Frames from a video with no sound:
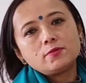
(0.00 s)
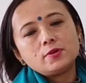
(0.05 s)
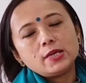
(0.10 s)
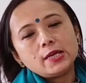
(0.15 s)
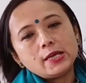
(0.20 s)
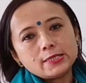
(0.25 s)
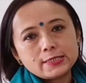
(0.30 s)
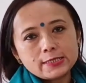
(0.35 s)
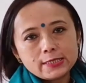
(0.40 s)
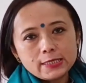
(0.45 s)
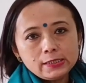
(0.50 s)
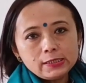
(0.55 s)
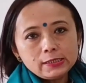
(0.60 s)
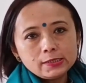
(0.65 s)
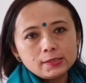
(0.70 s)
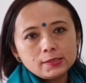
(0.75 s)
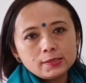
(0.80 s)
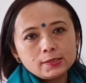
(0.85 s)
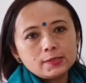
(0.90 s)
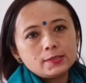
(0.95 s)
S.N.
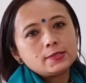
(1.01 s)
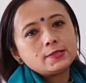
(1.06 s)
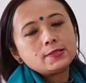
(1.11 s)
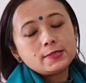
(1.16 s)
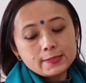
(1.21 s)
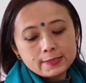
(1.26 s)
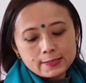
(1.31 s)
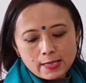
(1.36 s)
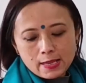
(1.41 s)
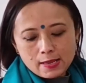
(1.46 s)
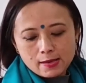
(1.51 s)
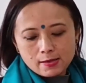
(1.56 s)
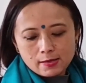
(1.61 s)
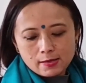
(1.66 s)
Sen.